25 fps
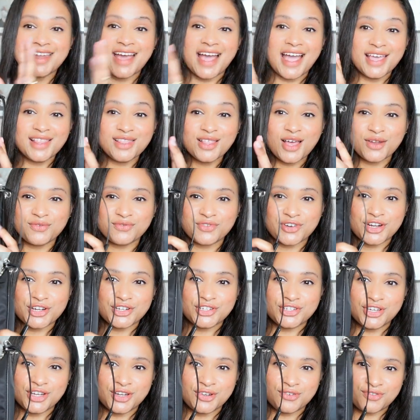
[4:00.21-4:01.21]
nylon
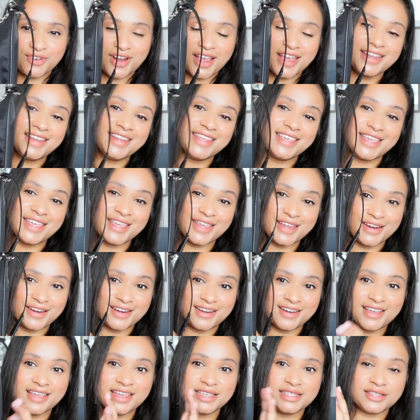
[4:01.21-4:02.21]
version right
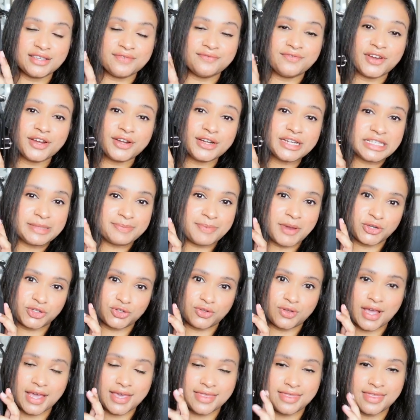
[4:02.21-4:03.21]
here is very special, I